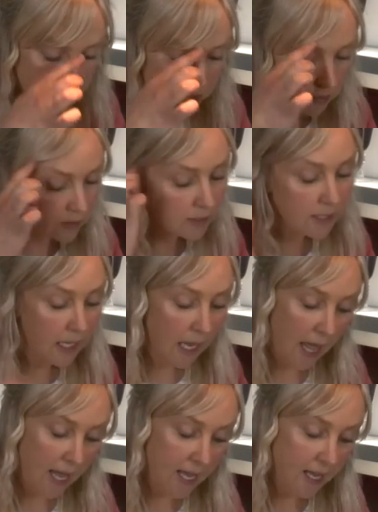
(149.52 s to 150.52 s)
and I've rolled
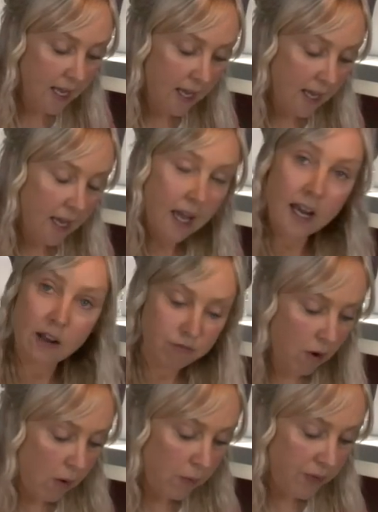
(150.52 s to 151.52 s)
this
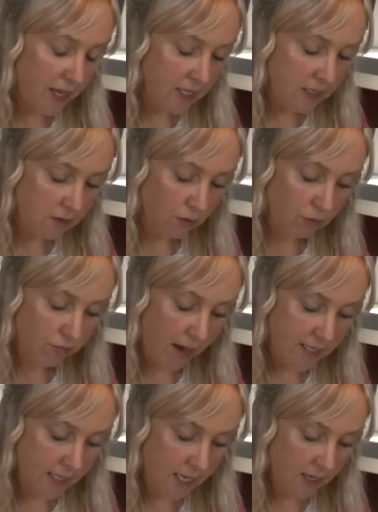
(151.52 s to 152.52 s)
already into a
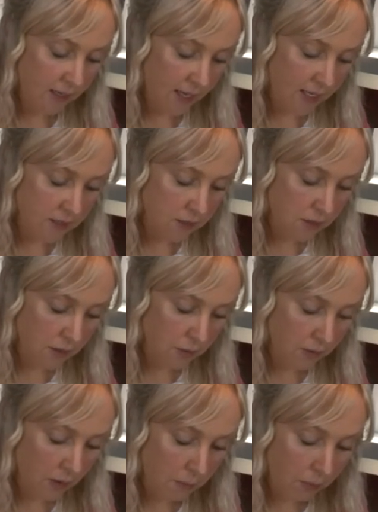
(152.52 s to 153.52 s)
ball,
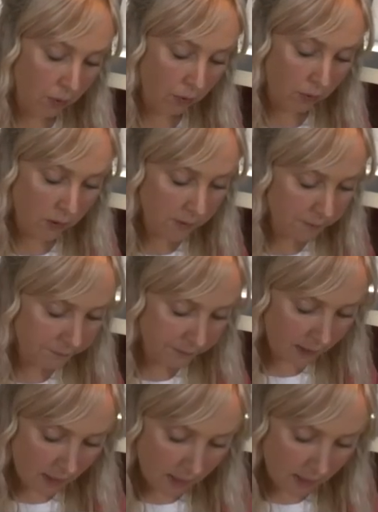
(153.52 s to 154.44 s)
and we're going